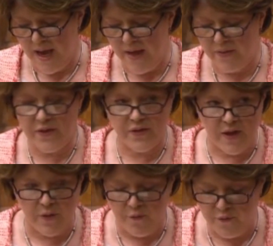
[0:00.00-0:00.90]
and that
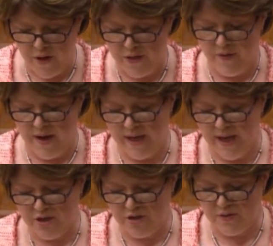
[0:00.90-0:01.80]
they are further
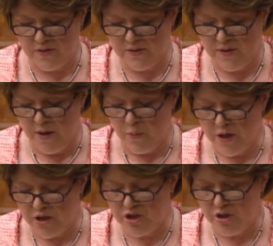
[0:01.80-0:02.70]
allegations
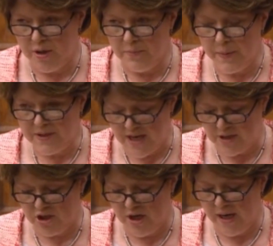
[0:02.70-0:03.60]
which
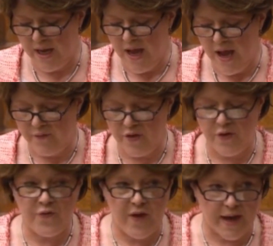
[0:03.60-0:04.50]
potentially have the
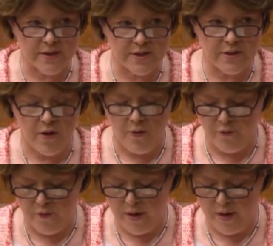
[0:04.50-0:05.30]
effect of